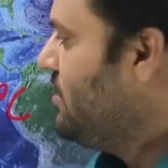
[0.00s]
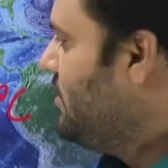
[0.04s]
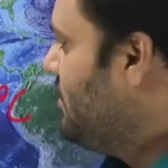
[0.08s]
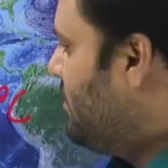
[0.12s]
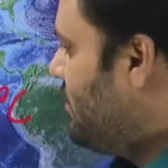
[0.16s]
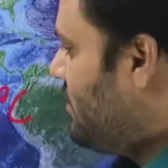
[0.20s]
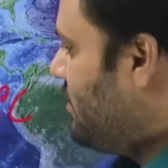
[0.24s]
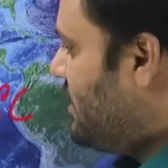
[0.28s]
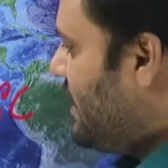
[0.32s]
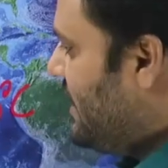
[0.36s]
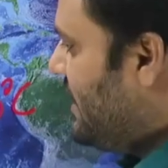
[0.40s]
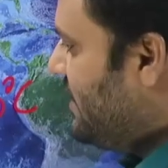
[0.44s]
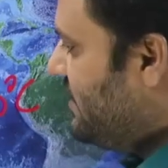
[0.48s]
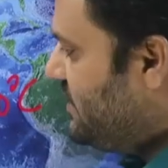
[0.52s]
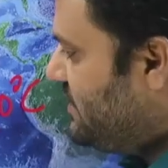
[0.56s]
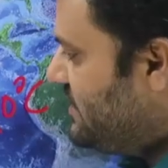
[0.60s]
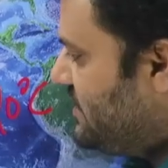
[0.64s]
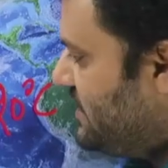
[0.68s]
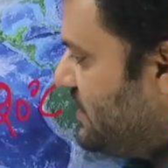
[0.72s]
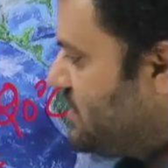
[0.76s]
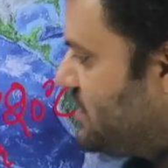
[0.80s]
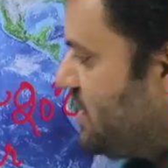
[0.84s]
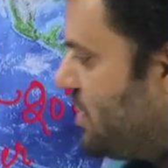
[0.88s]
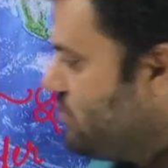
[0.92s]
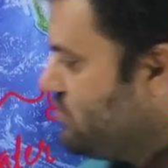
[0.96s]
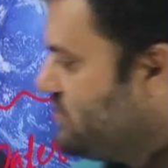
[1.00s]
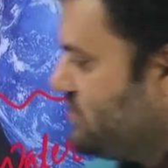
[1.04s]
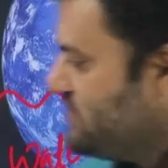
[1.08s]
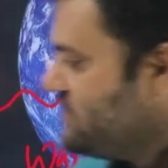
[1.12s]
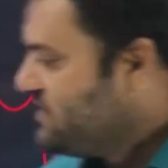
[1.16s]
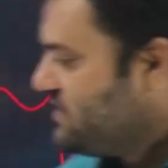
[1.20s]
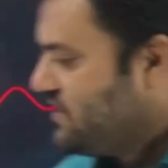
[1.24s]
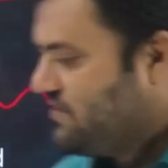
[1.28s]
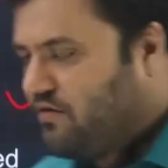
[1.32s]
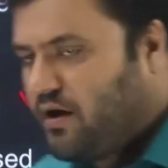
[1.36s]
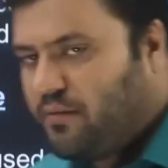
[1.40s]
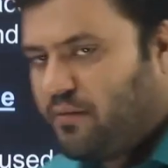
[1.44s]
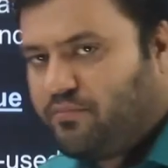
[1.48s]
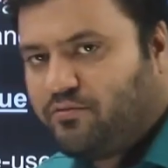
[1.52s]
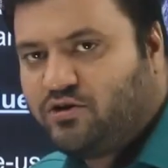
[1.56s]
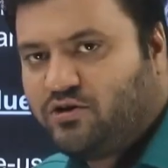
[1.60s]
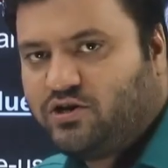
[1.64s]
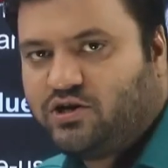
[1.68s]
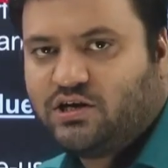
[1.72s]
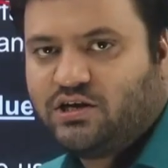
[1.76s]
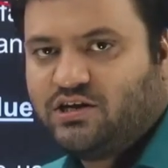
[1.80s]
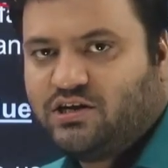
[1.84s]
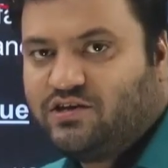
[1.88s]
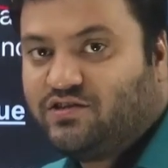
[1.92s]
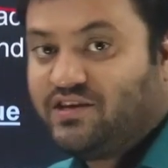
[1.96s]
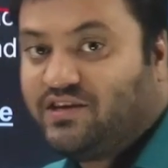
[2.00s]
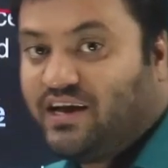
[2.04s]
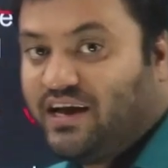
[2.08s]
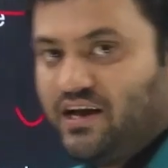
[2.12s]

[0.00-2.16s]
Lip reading: clarity that how this evaporation is getting